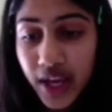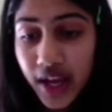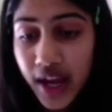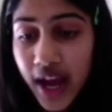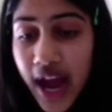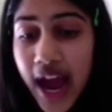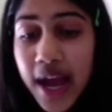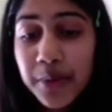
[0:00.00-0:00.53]

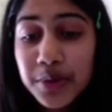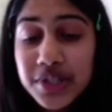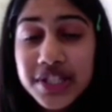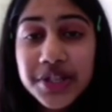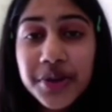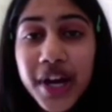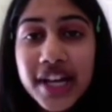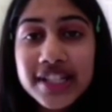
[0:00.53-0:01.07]
I will see
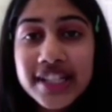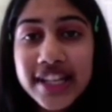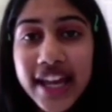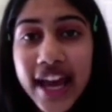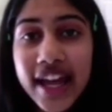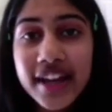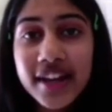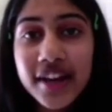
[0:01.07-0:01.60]
you guys
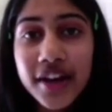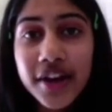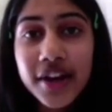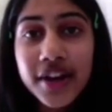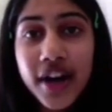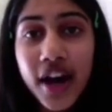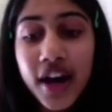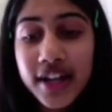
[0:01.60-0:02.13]
again
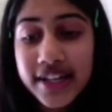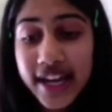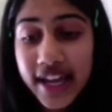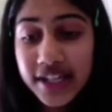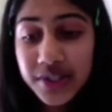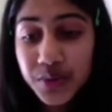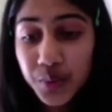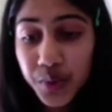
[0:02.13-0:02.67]
uh,
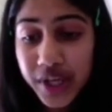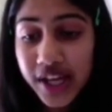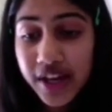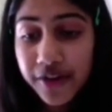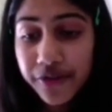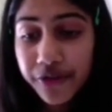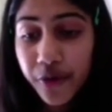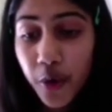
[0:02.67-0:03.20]
next week
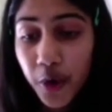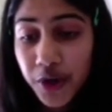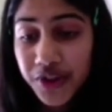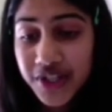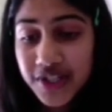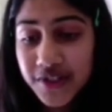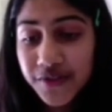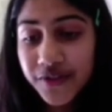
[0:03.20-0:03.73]
for
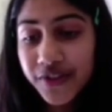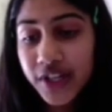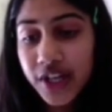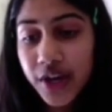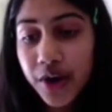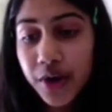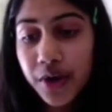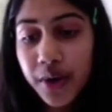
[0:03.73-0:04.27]
this
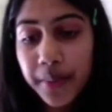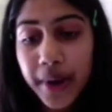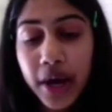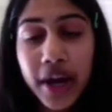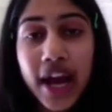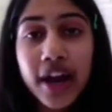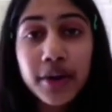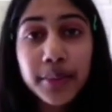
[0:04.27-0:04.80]
video
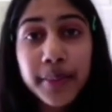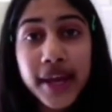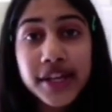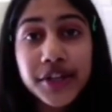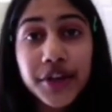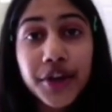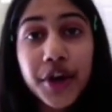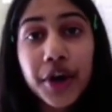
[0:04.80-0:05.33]
about how to make
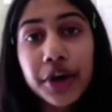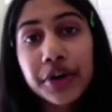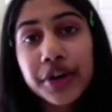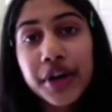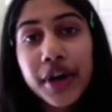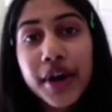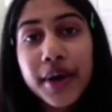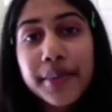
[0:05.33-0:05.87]
your code
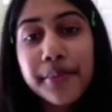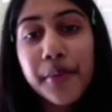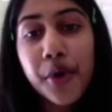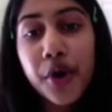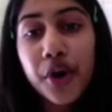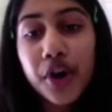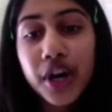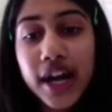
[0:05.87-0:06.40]

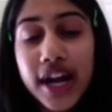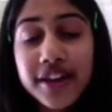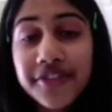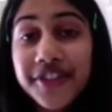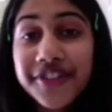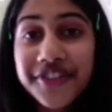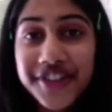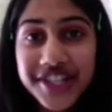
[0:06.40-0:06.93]
more kind of
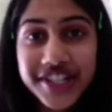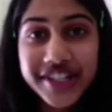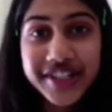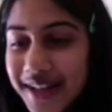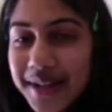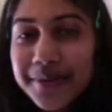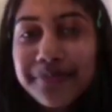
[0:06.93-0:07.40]
efficient.